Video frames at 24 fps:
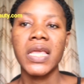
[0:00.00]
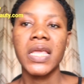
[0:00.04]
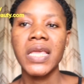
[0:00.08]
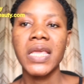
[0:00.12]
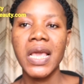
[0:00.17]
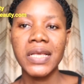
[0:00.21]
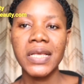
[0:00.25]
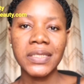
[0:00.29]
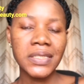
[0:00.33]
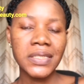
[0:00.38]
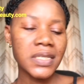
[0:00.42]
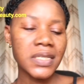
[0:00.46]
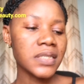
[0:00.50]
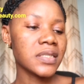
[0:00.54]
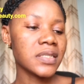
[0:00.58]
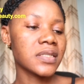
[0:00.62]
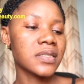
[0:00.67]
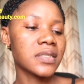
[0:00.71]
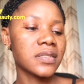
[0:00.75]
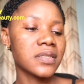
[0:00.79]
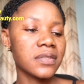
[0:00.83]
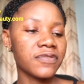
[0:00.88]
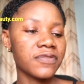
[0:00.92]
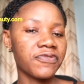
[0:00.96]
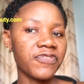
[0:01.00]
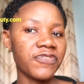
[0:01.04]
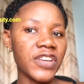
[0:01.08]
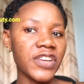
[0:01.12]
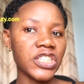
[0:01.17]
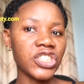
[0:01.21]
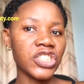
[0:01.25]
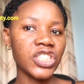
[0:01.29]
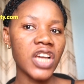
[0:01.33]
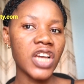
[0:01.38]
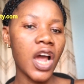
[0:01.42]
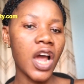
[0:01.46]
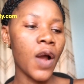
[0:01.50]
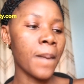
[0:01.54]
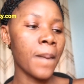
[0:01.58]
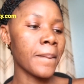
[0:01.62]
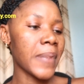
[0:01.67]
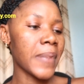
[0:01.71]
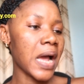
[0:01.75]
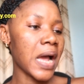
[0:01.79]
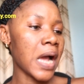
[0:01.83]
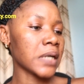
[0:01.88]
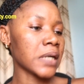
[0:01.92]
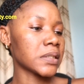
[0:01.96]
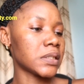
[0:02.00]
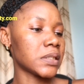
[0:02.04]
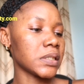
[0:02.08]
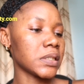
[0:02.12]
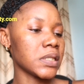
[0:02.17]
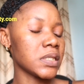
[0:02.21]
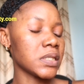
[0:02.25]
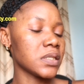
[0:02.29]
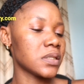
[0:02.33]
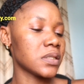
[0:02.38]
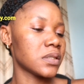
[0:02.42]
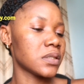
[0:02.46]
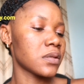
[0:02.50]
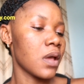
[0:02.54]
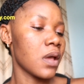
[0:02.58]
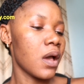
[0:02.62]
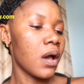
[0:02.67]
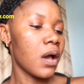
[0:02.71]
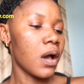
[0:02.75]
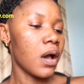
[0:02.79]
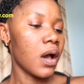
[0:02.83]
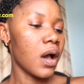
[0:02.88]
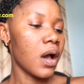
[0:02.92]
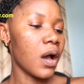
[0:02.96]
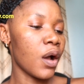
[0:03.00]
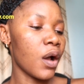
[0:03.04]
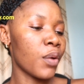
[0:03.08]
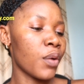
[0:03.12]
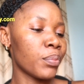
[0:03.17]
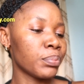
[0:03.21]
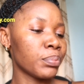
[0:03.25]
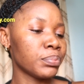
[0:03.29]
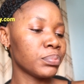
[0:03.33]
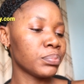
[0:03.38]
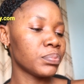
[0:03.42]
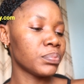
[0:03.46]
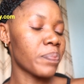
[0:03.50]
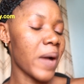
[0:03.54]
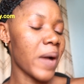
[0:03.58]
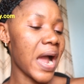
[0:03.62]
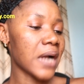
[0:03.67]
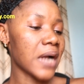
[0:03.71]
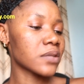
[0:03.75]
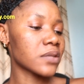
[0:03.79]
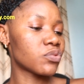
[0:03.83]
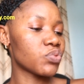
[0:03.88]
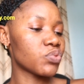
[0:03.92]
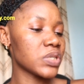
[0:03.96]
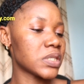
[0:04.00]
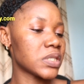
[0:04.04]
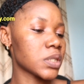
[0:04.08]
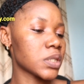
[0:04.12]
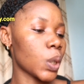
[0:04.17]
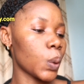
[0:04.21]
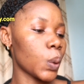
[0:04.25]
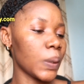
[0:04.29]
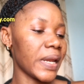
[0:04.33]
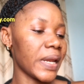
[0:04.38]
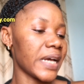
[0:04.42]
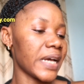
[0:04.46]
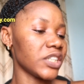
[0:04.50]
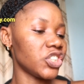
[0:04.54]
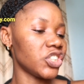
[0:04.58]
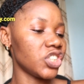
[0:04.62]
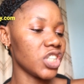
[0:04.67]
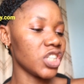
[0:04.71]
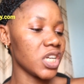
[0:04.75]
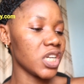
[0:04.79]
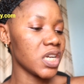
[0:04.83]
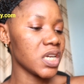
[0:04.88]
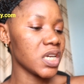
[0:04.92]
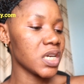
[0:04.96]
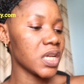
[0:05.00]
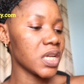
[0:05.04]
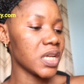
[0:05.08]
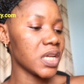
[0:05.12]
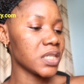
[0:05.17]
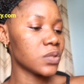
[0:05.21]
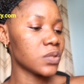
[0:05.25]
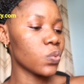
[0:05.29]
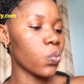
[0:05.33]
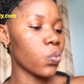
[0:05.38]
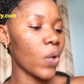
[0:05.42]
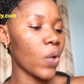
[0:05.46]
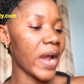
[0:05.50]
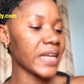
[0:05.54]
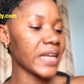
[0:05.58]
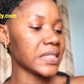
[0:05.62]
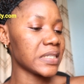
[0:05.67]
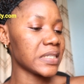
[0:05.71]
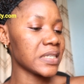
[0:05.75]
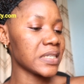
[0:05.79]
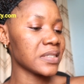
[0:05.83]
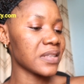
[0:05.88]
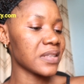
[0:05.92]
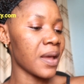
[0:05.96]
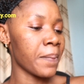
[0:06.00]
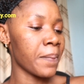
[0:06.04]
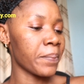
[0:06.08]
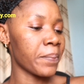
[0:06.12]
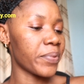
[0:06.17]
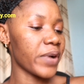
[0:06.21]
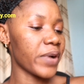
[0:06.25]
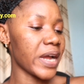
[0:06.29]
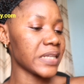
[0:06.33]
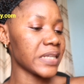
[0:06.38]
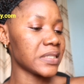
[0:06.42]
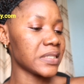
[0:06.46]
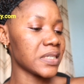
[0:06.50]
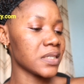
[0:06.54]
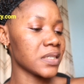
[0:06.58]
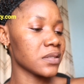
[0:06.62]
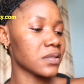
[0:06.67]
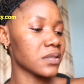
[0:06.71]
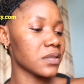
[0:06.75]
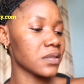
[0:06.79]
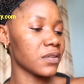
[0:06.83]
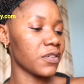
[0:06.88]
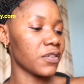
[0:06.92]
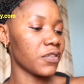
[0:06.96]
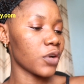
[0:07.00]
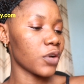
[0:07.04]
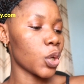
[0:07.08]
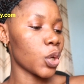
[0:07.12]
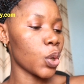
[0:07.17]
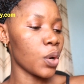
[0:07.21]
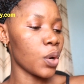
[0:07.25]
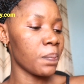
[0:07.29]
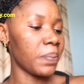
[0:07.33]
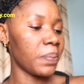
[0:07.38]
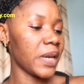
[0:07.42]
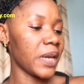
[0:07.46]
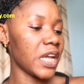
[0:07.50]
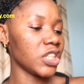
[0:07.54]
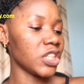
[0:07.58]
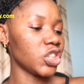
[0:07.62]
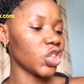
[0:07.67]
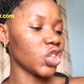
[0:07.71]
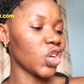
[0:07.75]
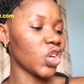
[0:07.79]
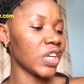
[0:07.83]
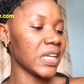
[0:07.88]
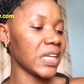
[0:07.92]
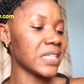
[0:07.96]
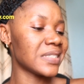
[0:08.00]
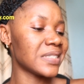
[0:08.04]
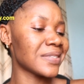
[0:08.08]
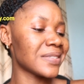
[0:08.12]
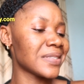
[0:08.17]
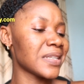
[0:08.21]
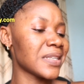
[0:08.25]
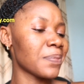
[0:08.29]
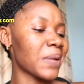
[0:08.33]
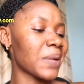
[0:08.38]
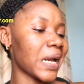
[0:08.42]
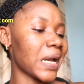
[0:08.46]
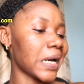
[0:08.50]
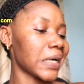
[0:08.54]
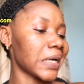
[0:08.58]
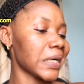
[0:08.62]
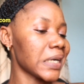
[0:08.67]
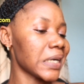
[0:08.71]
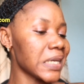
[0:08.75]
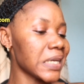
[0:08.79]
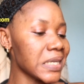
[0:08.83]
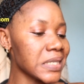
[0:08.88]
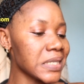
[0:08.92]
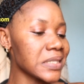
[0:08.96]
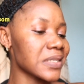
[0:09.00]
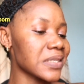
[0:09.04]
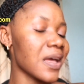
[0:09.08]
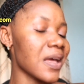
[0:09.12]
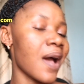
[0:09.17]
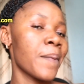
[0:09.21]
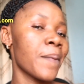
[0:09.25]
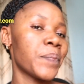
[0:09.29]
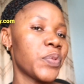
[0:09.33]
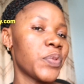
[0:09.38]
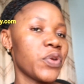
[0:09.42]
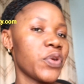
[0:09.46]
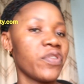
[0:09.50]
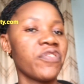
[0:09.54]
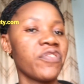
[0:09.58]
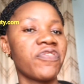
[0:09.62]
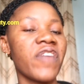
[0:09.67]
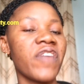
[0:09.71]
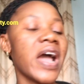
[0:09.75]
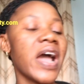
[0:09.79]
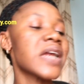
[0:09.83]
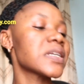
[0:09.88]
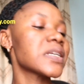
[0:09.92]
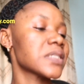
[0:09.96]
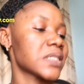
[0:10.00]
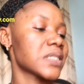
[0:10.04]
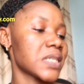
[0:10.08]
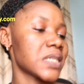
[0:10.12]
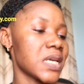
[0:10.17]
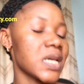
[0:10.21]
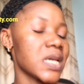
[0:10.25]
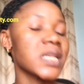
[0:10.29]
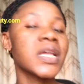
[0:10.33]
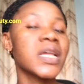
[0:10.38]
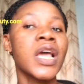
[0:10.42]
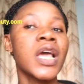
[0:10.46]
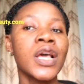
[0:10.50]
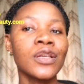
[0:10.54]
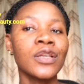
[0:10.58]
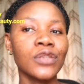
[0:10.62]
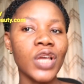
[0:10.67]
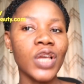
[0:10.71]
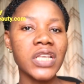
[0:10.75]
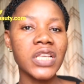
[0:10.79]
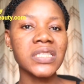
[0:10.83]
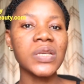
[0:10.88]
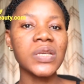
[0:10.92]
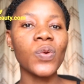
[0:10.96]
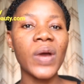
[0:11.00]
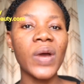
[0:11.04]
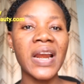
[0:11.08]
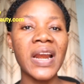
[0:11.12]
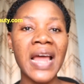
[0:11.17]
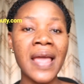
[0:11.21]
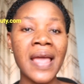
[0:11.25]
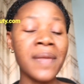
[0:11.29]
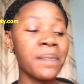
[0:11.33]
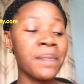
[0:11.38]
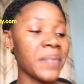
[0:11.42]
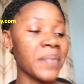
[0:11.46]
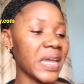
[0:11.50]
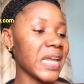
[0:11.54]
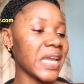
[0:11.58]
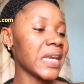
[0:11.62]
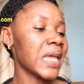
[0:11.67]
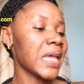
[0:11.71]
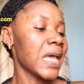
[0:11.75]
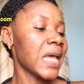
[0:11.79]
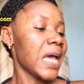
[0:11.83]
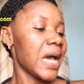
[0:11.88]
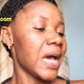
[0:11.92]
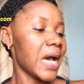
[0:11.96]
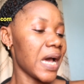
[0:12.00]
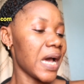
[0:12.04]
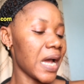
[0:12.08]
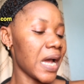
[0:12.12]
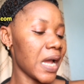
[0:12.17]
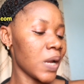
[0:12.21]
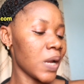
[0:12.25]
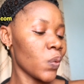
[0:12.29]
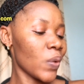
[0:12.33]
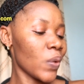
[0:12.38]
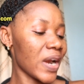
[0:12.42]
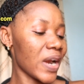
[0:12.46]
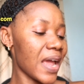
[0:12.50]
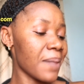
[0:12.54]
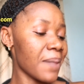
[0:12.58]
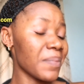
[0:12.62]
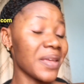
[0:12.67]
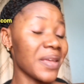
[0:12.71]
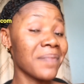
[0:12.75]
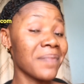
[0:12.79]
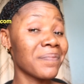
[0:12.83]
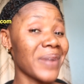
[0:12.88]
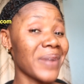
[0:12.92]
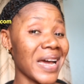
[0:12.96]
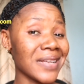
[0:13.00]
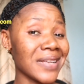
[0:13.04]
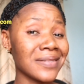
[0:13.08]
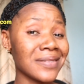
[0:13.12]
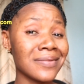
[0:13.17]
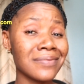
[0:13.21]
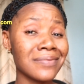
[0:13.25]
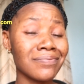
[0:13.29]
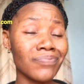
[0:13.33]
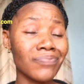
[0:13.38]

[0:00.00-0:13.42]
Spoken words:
Yes, this facial mask is packed with collagen. It whitens and brightens the complexion. It deep cleans and purifies the skin. So you see what I mean? What I mean by